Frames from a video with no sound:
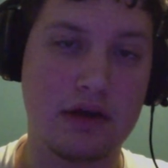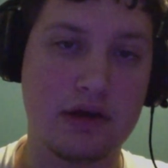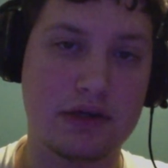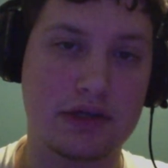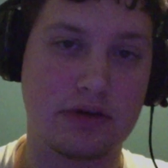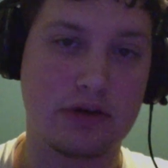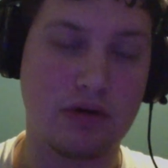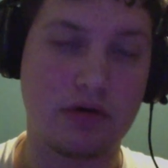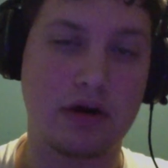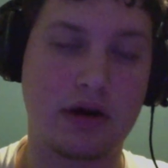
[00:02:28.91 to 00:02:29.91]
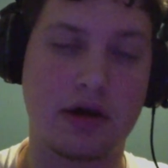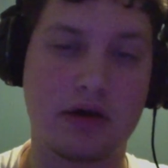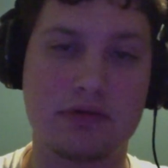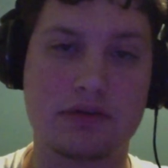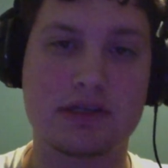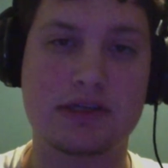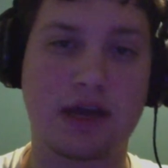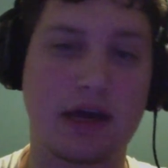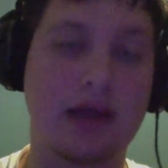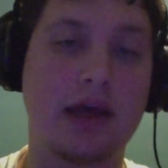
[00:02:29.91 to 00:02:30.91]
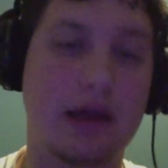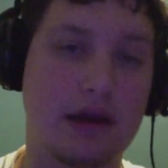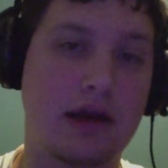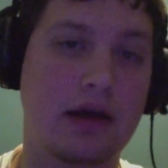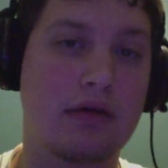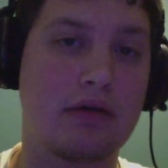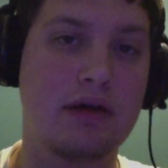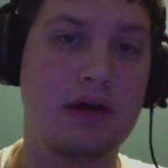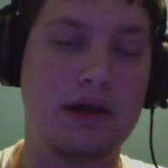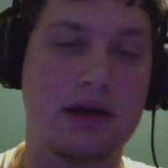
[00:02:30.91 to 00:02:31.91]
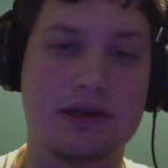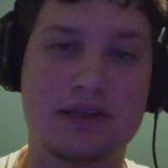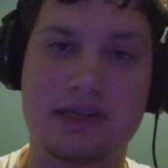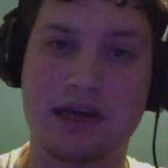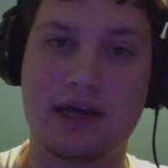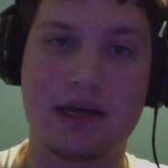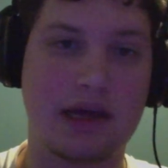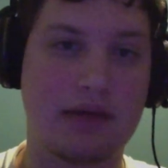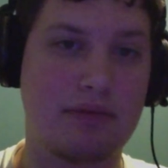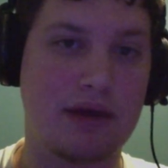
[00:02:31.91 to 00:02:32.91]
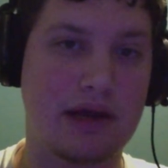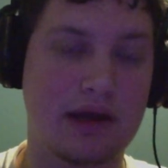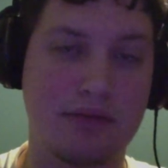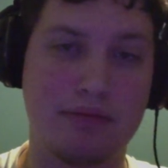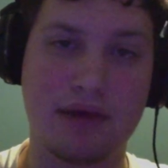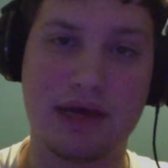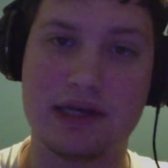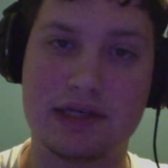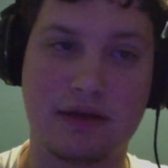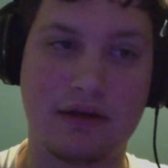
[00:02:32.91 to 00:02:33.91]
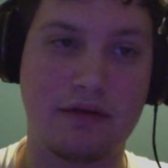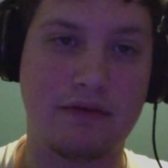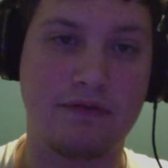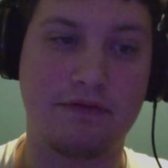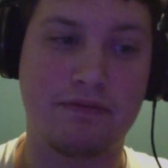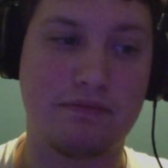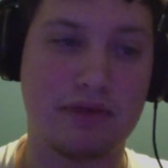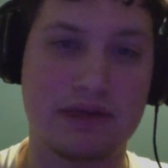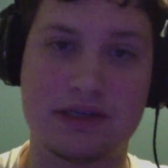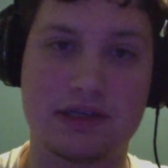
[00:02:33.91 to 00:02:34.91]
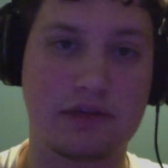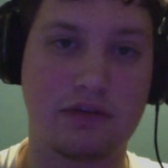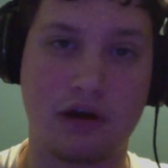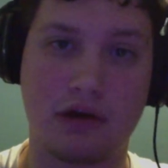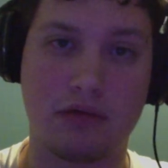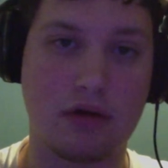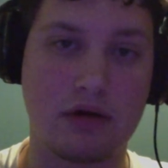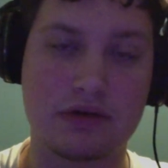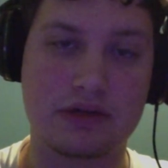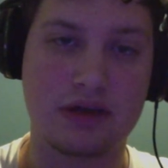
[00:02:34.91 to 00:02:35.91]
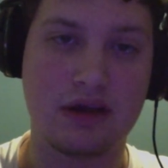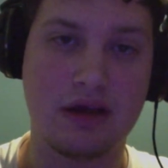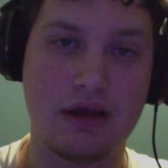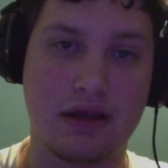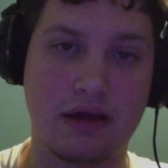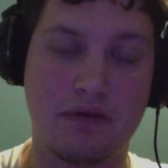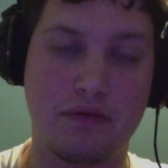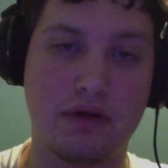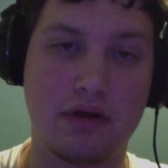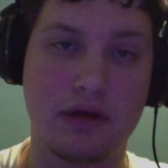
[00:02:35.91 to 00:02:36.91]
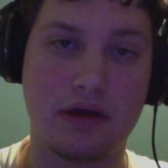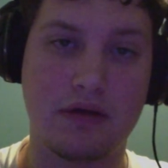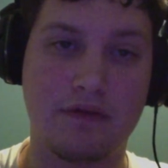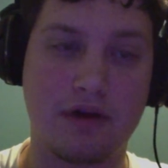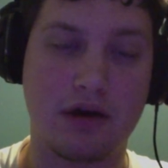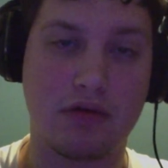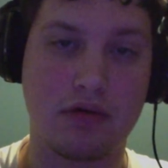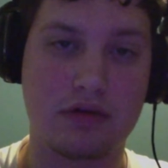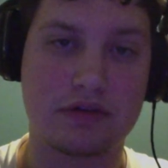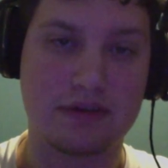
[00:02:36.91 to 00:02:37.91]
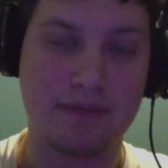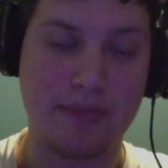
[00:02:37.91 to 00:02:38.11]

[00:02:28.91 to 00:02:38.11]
So Norton owns Sygate now, and Sygate made amazing business firewalls. They're really good firewalls.